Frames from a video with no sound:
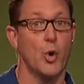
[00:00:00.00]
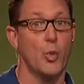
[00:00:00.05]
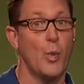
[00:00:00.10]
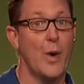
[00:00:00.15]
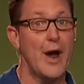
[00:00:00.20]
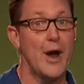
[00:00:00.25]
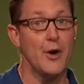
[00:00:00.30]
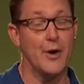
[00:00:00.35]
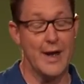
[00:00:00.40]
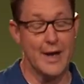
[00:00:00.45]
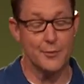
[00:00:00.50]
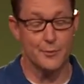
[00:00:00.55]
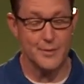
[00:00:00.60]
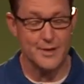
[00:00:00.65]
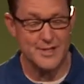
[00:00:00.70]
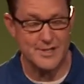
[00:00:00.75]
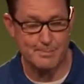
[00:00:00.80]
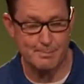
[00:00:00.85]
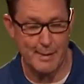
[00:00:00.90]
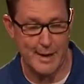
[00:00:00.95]
aware and
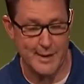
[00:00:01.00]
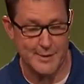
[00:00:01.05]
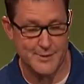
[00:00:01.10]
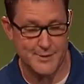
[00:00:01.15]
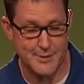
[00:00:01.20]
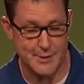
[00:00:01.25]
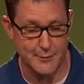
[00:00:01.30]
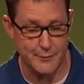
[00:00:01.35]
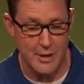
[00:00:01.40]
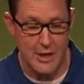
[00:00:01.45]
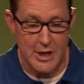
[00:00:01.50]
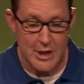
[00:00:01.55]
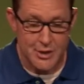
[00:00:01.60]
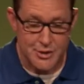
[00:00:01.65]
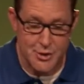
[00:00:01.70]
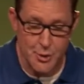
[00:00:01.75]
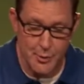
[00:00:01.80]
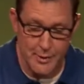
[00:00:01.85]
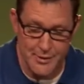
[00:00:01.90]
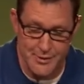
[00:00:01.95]
responsive
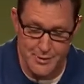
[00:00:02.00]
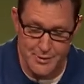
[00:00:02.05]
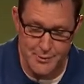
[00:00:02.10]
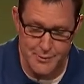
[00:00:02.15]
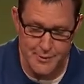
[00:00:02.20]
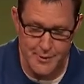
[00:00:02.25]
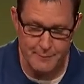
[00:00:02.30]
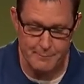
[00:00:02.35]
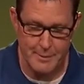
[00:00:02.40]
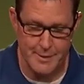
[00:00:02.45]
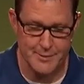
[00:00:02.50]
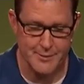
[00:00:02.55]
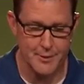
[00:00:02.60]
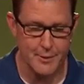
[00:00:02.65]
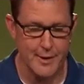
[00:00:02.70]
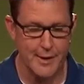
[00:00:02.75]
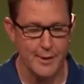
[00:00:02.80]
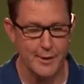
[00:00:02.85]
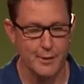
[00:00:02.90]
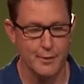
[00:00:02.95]
to issues of mental
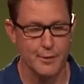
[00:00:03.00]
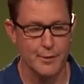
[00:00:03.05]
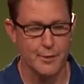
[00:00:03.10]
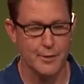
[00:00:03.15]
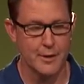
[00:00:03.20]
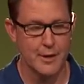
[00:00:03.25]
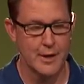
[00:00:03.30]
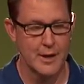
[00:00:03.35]
health.